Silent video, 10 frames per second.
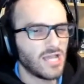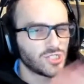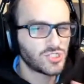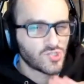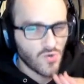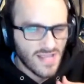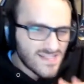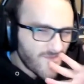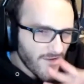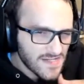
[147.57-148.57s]
So
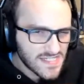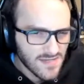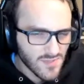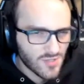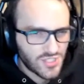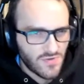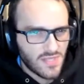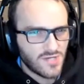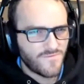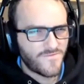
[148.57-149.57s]
it's very similar to, in
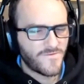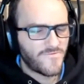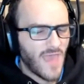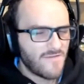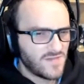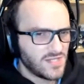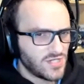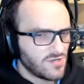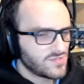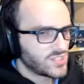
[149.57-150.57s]
the New
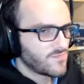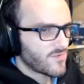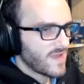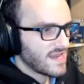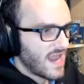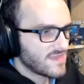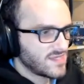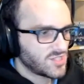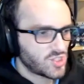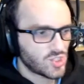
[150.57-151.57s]
52, Superman had
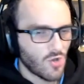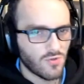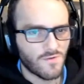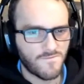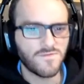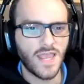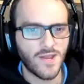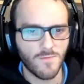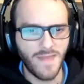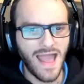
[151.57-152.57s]
this solar
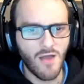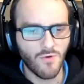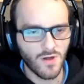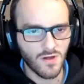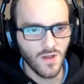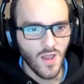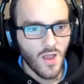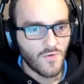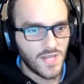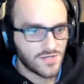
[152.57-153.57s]
flare power
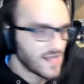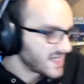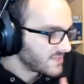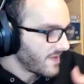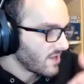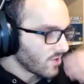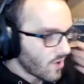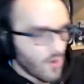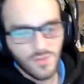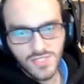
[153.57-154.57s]
where he could expel
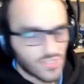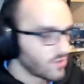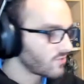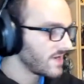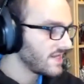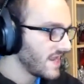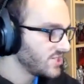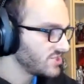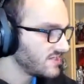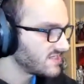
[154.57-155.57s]
all the solar
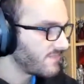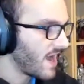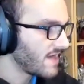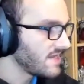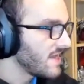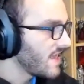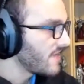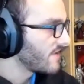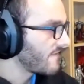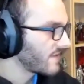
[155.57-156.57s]
radiation in his body
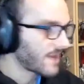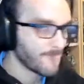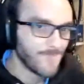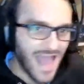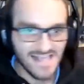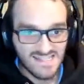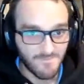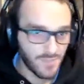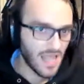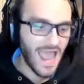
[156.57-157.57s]
and have like a
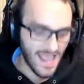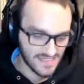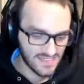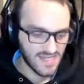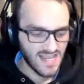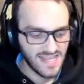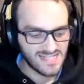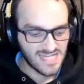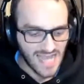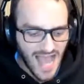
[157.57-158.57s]
massive blast.
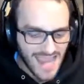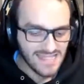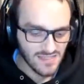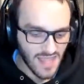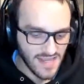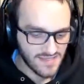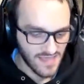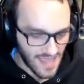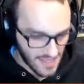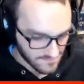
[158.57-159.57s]
It's kind of like that.